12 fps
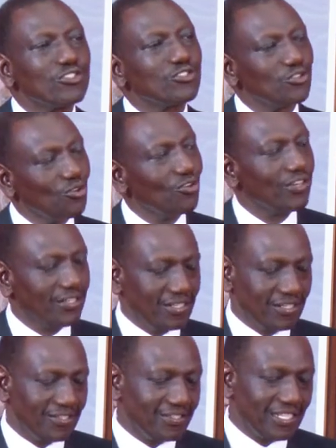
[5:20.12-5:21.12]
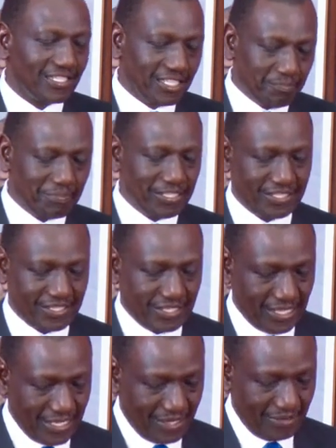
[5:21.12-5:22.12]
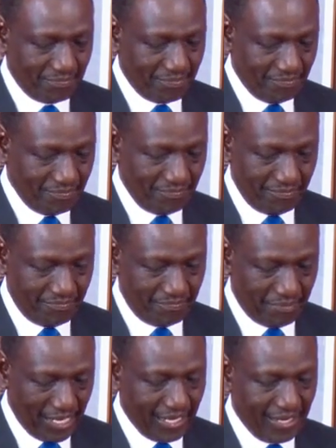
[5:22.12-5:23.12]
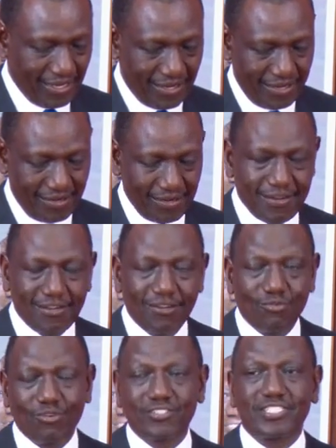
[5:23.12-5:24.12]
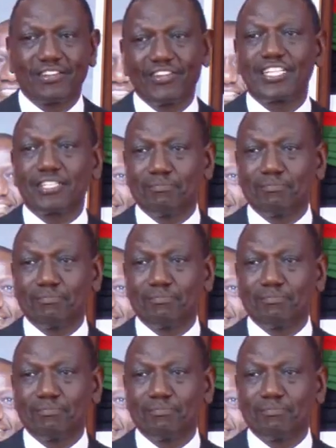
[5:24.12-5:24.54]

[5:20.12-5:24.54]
told the cheapest plane was 70